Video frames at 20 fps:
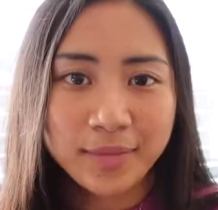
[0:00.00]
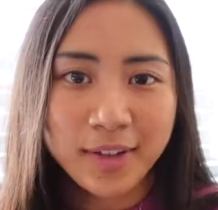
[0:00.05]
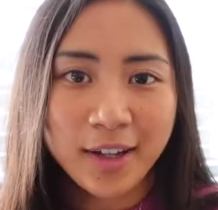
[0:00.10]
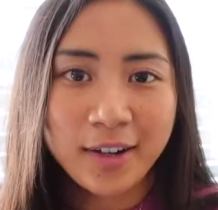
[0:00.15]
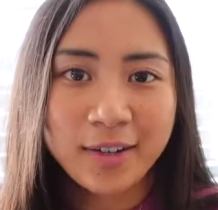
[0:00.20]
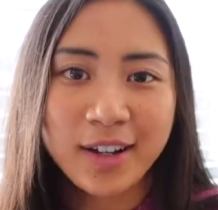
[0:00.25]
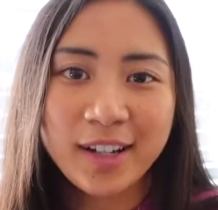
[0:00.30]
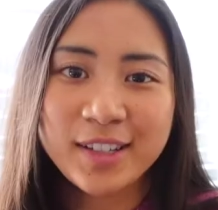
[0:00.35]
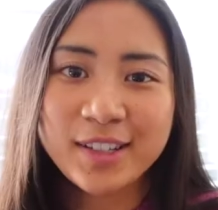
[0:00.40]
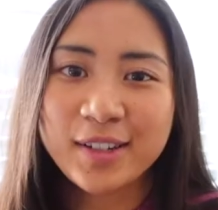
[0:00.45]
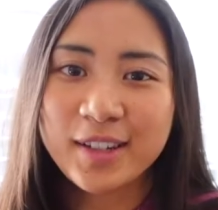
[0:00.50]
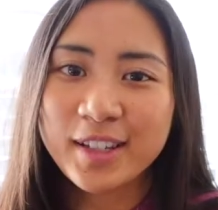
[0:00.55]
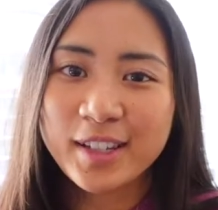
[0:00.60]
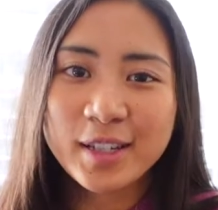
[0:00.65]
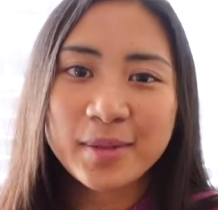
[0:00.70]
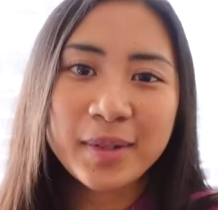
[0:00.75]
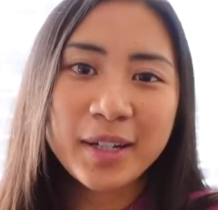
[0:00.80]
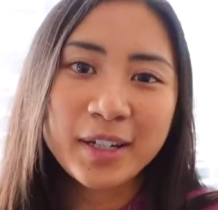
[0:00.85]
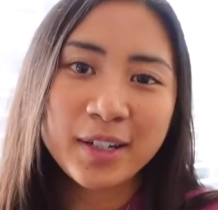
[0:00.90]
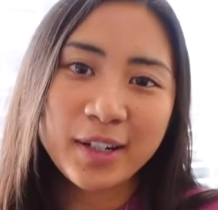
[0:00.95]
All right, so this
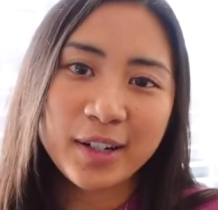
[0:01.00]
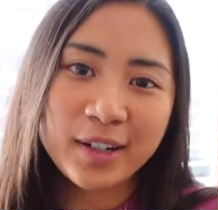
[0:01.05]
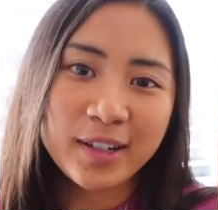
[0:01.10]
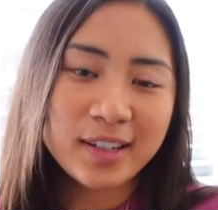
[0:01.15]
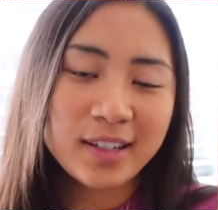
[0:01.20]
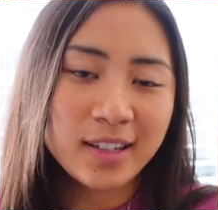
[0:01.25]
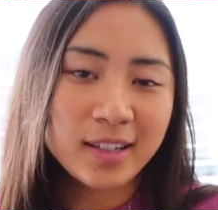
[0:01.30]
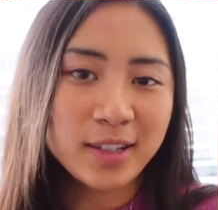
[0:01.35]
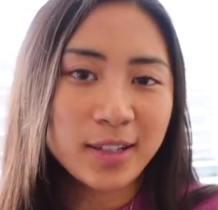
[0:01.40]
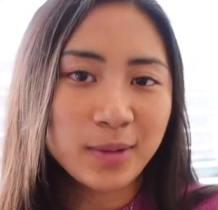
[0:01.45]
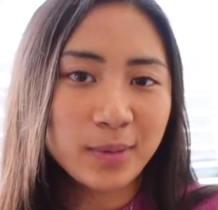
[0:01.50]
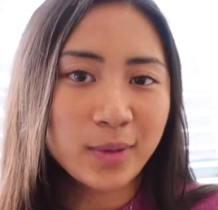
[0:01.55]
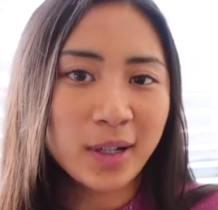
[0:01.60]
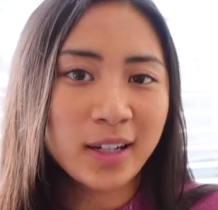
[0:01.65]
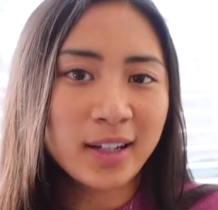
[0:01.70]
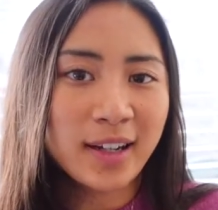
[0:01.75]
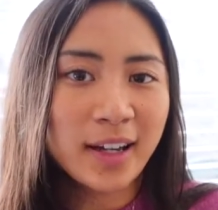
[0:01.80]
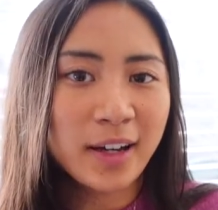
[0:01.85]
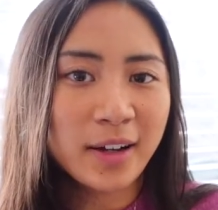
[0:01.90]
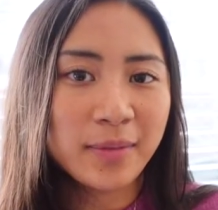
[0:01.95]
is my current system right
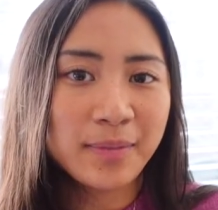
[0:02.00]
now.